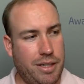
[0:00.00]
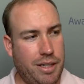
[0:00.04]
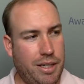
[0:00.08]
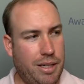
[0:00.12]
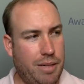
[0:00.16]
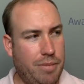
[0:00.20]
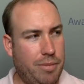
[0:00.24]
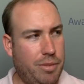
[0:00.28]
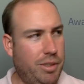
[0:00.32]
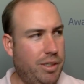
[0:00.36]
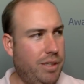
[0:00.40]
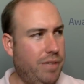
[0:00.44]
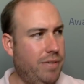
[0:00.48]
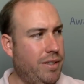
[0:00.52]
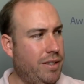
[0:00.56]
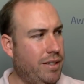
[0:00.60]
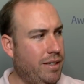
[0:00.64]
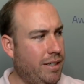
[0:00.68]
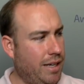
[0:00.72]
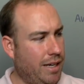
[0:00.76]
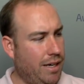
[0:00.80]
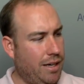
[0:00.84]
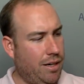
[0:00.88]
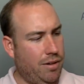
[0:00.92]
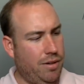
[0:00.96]
And I believe
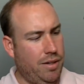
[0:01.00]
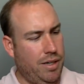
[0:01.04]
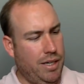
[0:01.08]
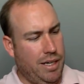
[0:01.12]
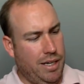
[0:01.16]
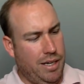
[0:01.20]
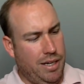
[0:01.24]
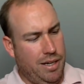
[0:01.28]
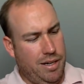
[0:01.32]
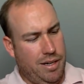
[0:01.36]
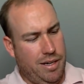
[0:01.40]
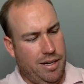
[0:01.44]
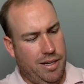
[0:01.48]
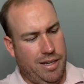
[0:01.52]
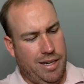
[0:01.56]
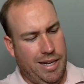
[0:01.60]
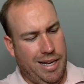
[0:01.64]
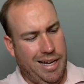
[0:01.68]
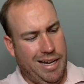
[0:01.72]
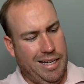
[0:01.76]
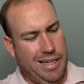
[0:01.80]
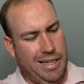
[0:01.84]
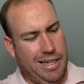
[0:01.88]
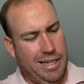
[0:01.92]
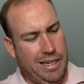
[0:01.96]
it's now an
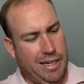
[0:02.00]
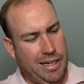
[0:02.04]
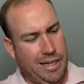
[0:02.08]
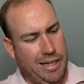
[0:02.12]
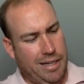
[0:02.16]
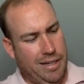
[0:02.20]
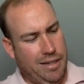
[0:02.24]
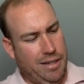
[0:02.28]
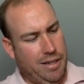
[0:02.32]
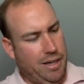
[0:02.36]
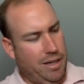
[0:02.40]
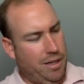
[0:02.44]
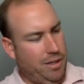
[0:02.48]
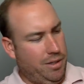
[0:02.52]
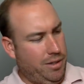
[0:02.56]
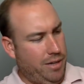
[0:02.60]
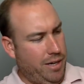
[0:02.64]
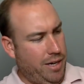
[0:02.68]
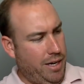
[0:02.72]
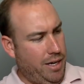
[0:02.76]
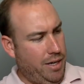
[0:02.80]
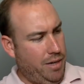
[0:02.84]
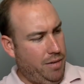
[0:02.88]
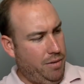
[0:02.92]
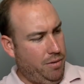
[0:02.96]
$89
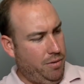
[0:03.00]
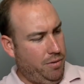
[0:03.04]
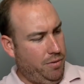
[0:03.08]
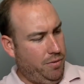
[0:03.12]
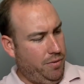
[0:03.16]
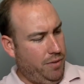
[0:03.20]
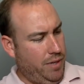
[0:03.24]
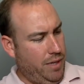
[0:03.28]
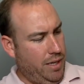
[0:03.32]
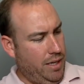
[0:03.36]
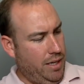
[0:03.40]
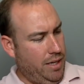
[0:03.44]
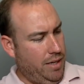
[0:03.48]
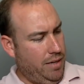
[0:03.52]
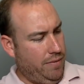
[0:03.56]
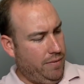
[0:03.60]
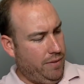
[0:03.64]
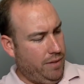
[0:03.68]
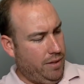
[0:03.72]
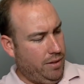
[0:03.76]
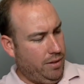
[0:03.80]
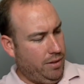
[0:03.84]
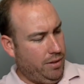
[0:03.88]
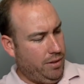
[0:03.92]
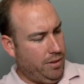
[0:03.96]
annual fee. If
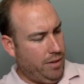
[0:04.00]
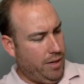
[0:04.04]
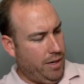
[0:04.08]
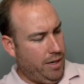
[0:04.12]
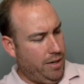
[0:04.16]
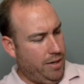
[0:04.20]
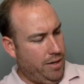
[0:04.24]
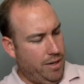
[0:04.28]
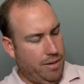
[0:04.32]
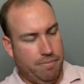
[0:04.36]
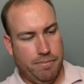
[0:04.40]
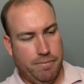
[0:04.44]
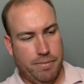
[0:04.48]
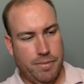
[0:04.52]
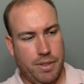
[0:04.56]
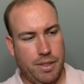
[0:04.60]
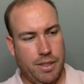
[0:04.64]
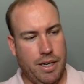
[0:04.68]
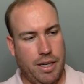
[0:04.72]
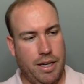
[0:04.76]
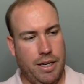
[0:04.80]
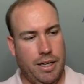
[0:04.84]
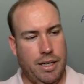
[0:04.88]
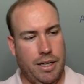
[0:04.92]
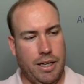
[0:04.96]
I'll look right here. Yep.
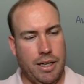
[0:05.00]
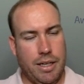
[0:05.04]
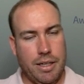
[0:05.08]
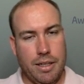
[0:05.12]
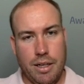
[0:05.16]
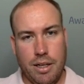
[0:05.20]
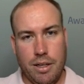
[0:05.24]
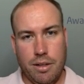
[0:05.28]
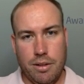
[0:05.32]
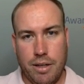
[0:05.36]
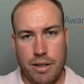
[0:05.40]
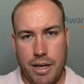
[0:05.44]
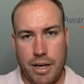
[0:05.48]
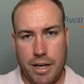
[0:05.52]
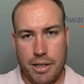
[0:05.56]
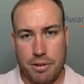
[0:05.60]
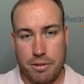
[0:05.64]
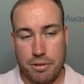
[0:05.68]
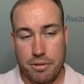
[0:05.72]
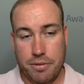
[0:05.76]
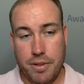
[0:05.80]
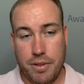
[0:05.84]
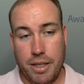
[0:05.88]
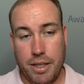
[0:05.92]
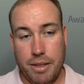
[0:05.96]
$89
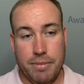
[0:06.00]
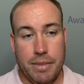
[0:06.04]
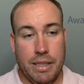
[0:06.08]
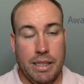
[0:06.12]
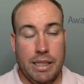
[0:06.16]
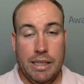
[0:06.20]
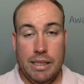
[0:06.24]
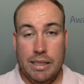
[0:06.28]
annual fee.